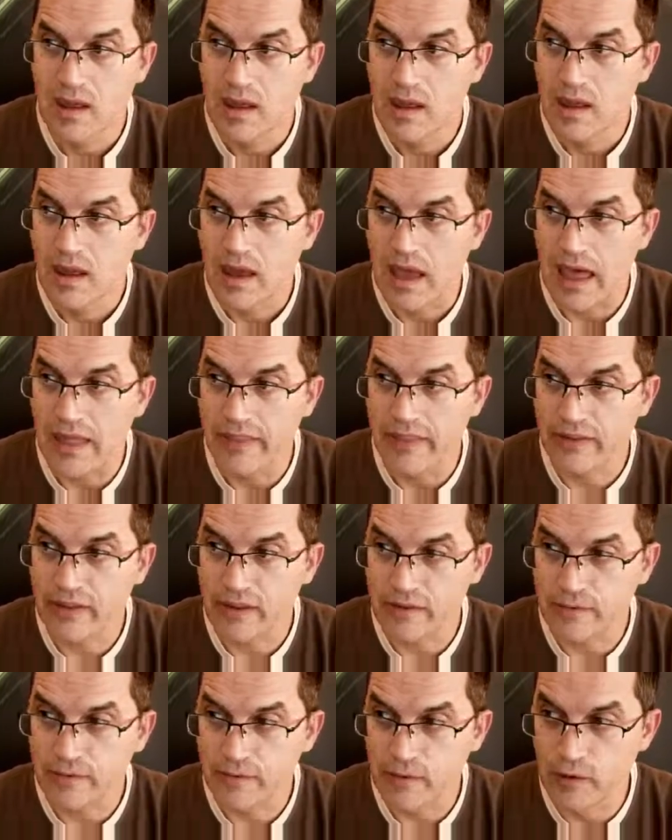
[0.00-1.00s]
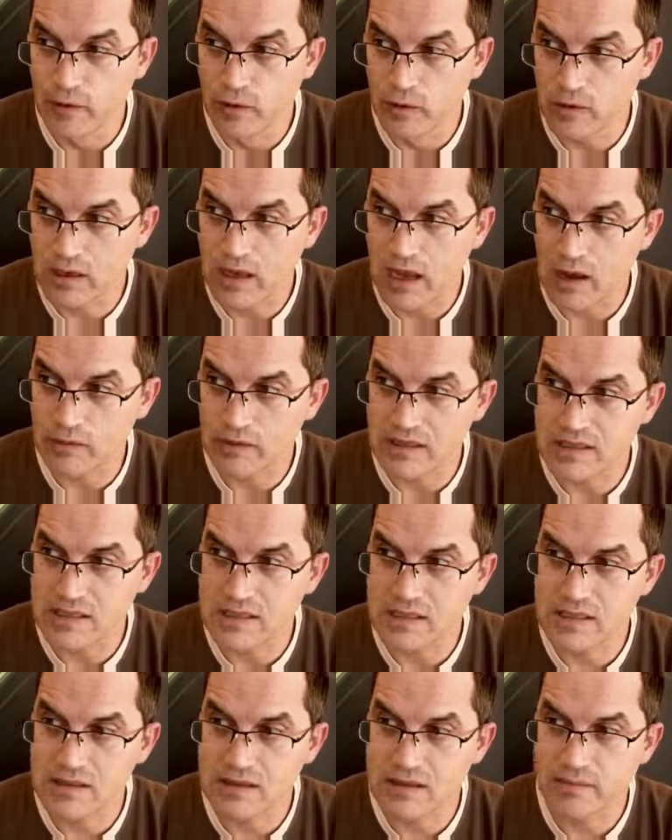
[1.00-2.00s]
And if you look how
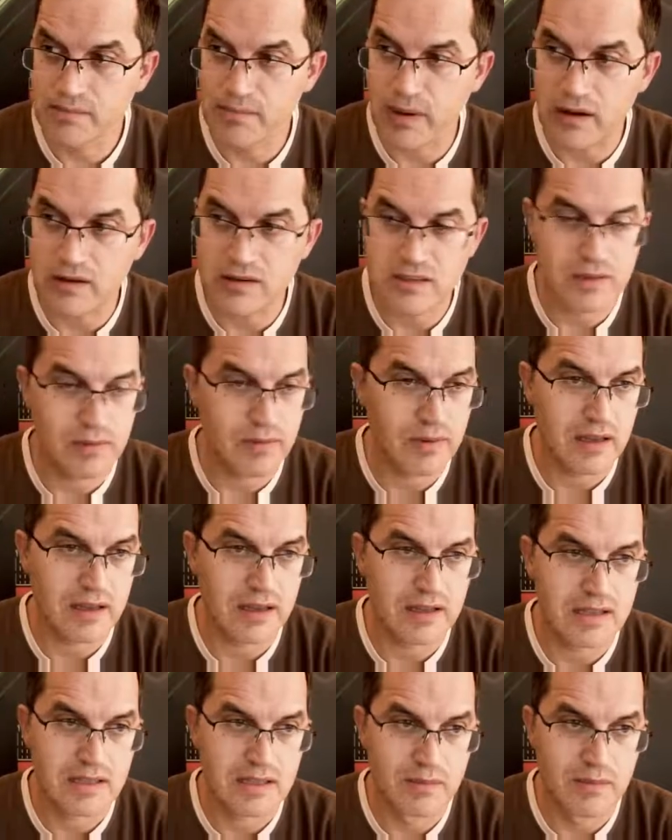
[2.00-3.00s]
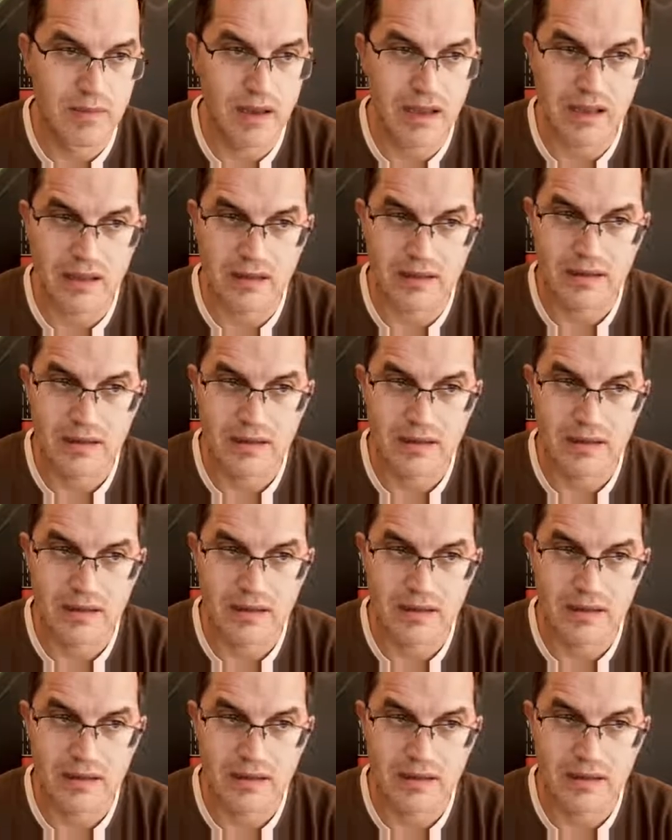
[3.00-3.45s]
this power supply is made,